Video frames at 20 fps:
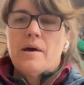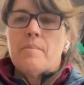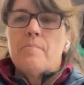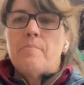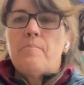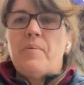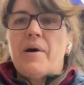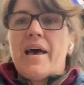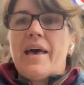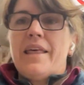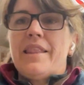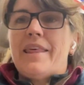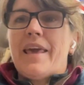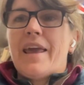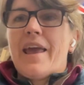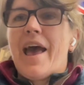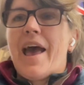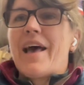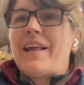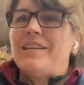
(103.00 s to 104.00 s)
but
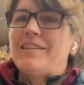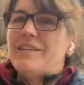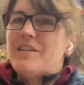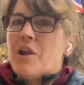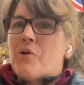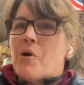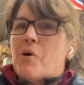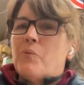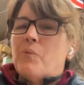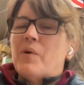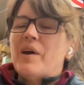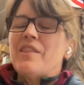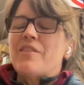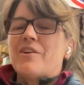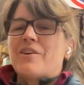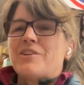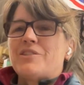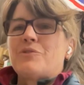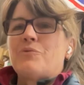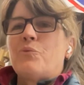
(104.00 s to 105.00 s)
they had narrow
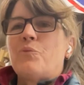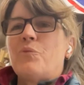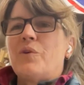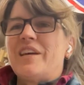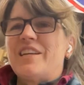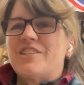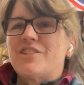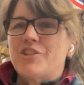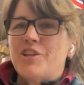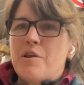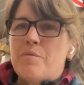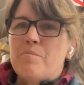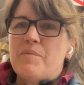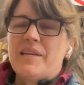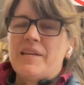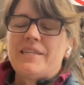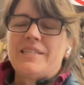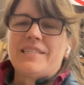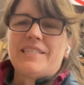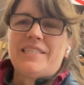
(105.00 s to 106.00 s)
withers, which can
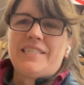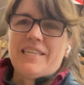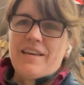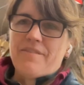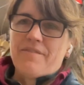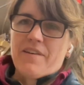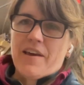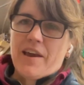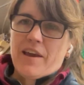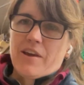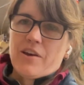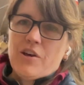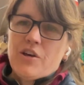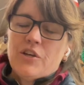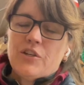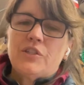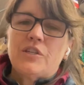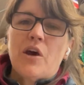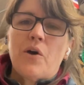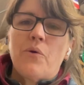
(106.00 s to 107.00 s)
be deceiving.
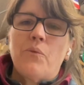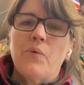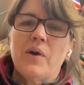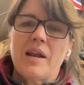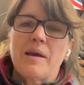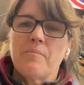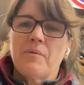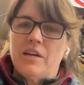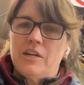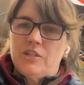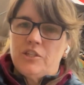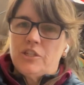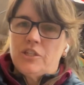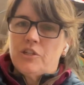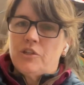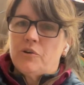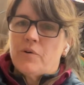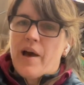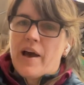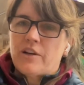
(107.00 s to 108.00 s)
So what I'm gonna
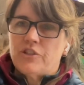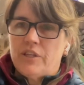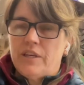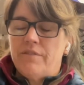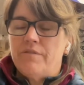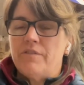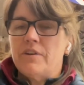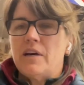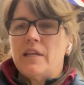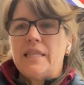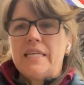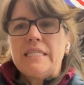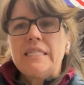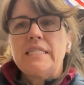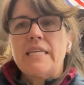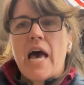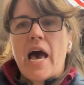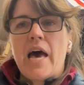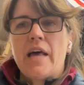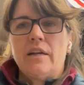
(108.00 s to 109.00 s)
do, actually even on this
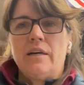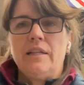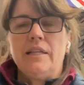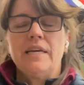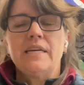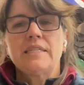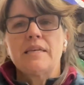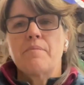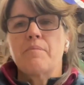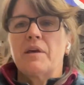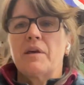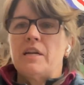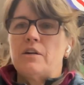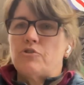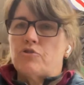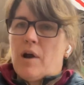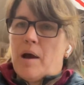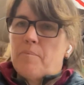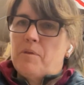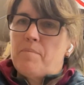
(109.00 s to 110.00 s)
saddle, is I'm gonna
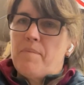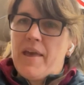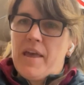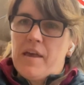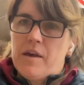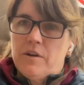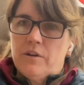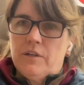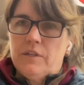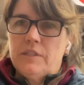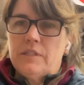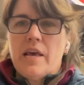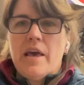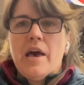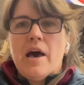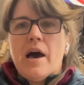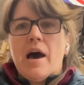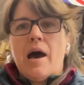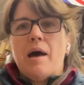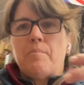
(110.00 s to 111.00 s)
drop the panels,
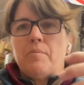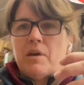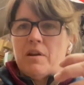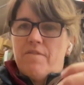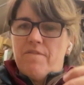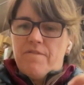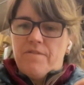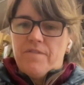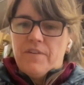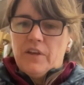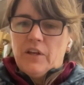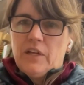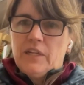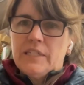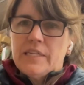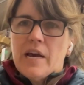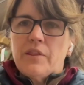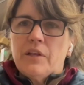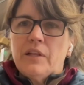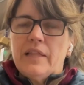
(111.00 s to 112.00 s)
I'm gonna fill
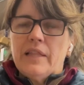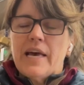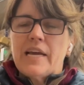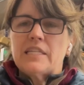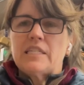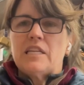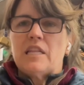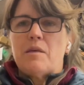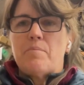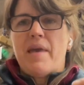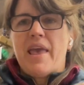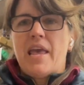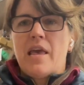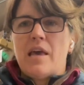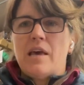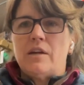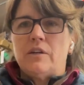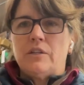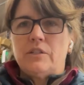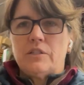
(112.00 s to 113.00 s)
down the legs of the
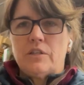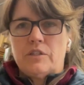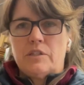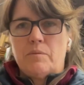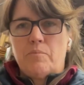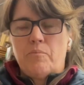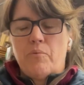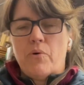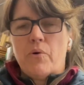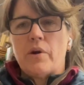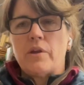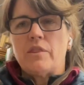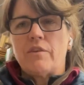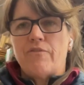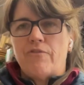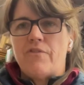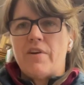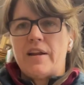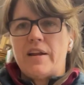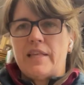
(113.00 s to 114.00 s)
panel to support the
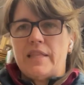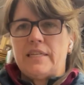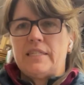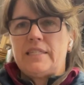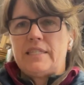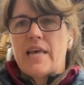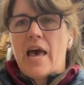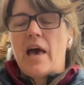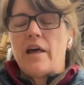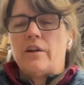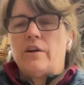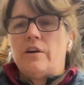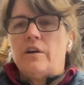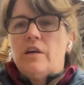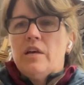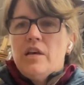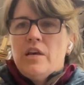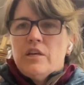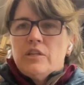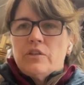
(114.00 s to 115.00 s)
front of the saddle.
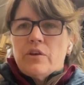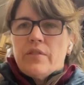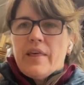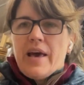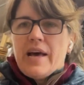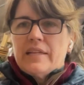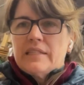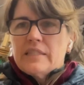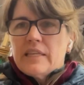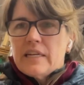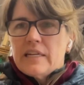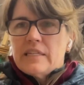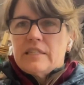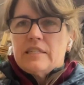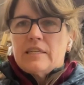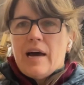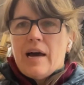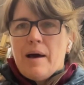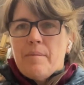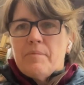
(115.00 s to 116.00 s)
So that's gonna
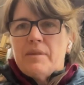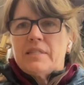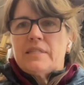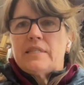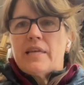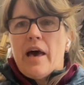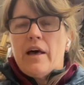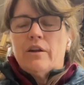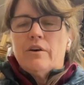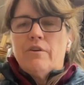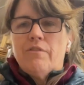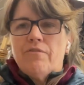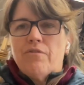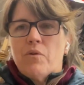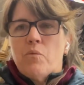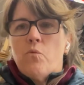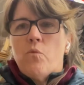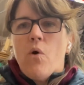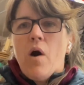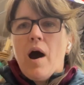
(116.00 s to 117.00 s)
stop the saddle
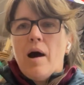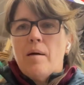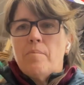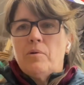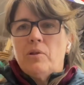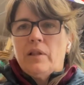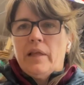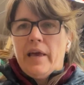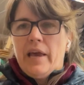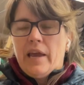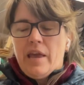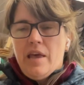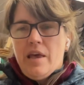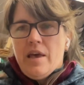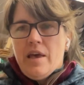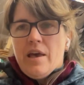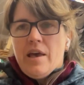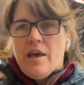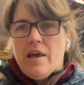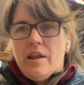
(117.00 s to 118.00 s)
from wobbling,
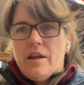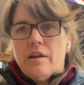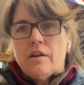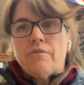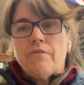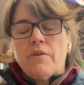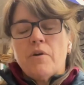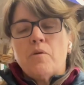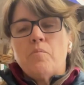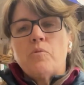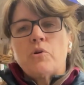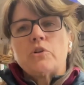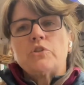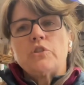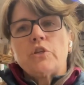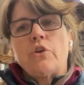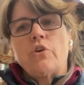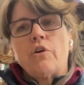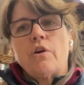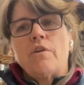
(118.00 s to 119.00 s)
and it'll feel more
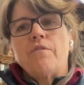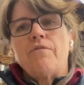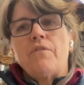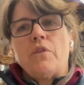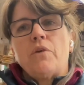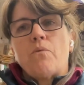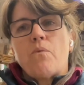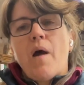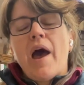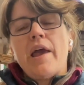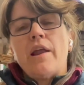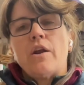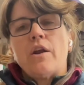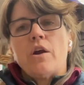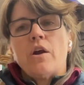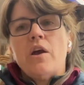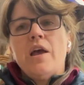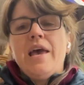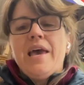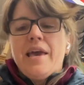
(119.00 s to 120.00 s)
secure for the
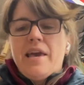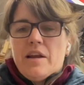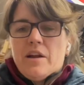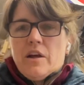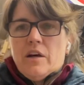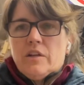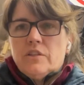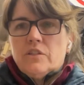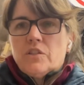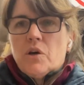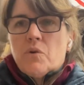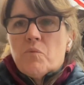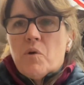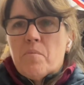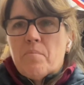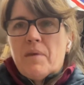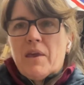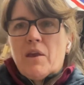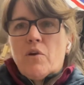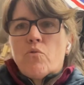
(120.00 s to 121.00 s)
rider, and it also
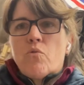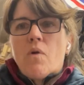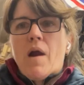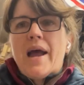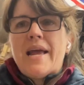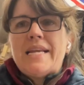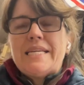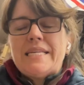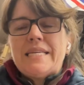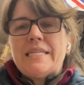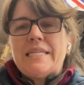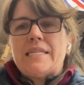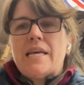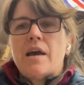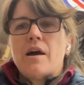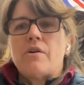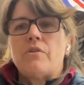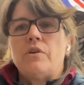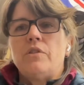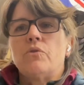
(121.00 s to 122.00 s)
won't be grinding
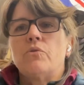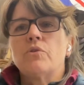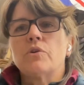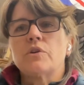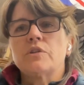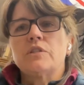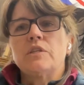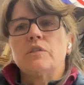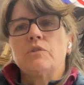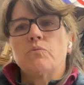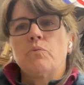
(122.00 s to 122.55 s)
down in the horse's